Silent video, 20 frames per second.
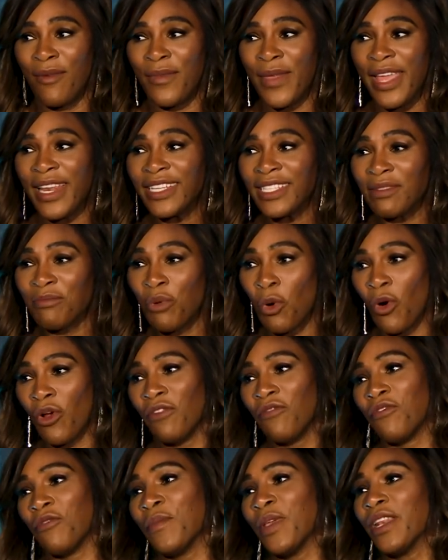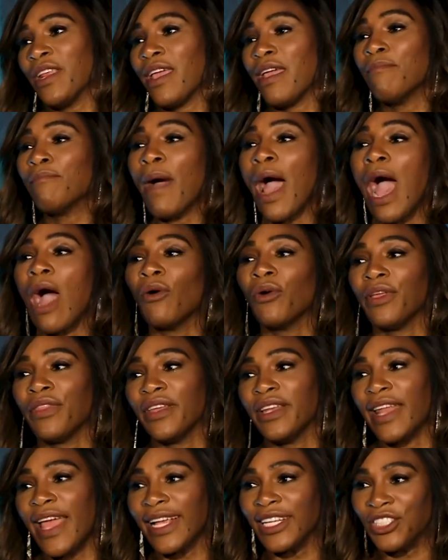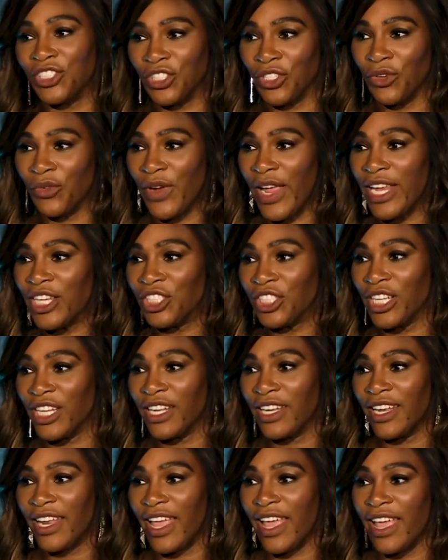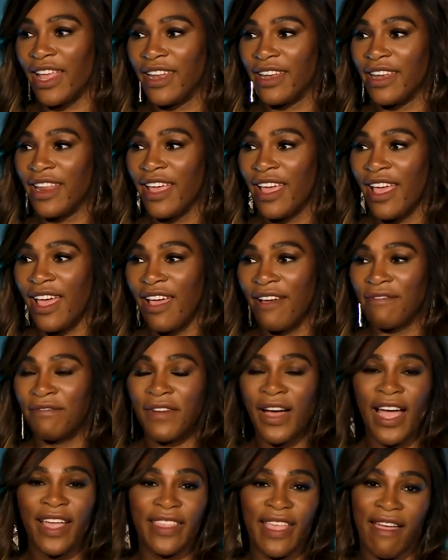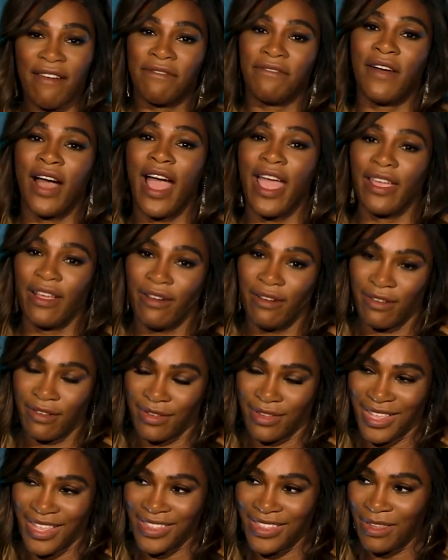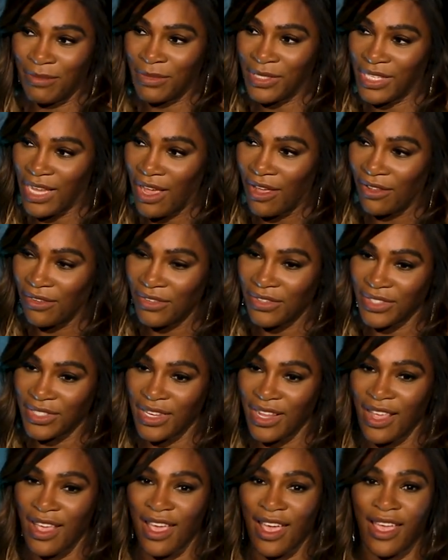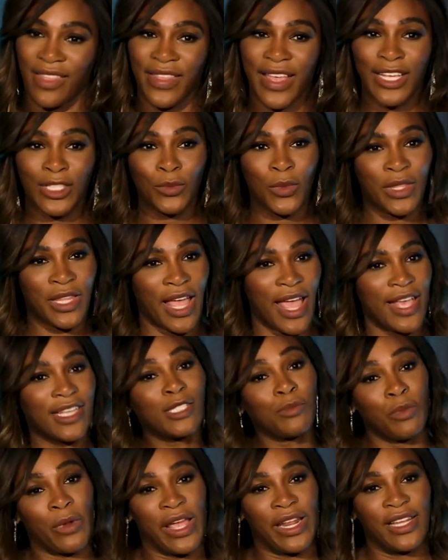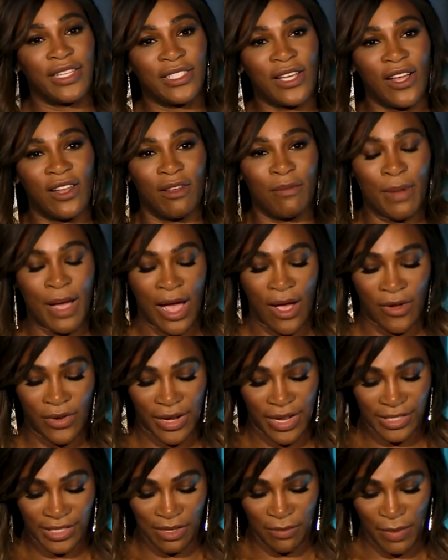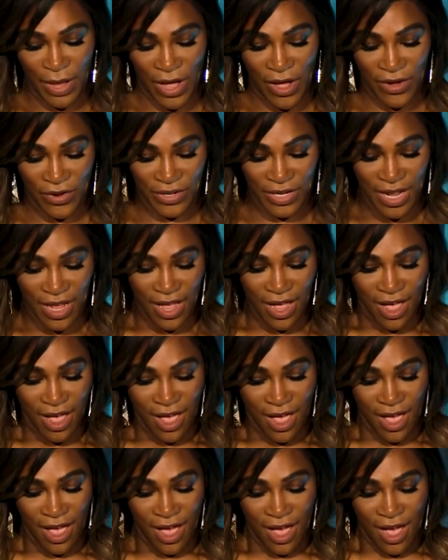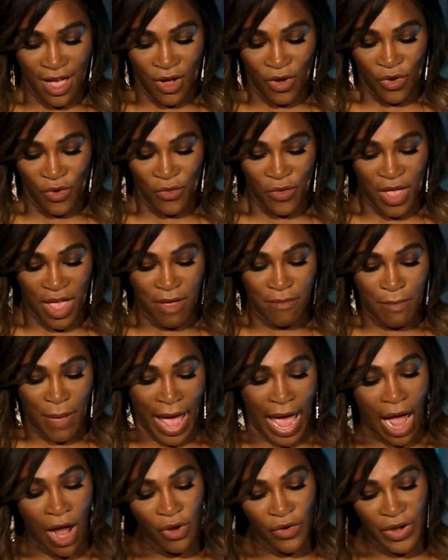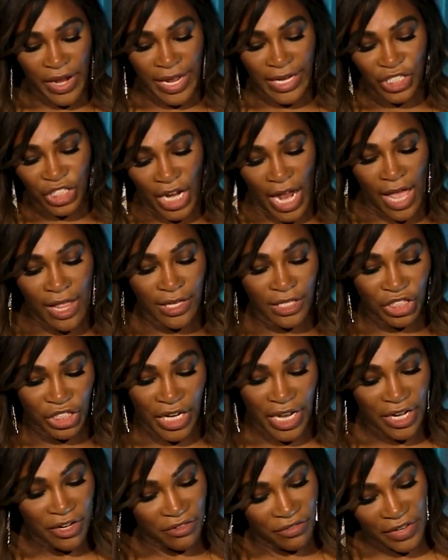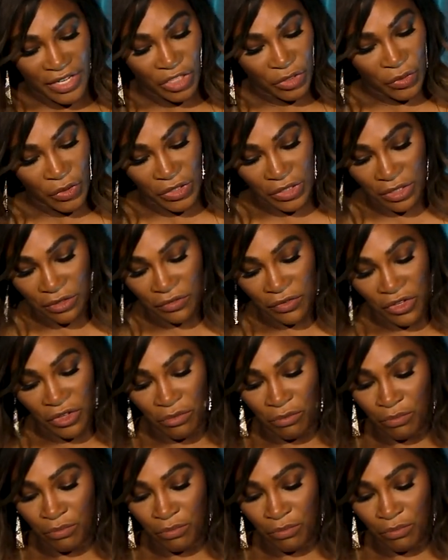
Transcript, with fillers: it is important for me to empower the next generation and find that fire in themselves. And that's what the S brand is all about. It's about empowering and challenging individuals to feel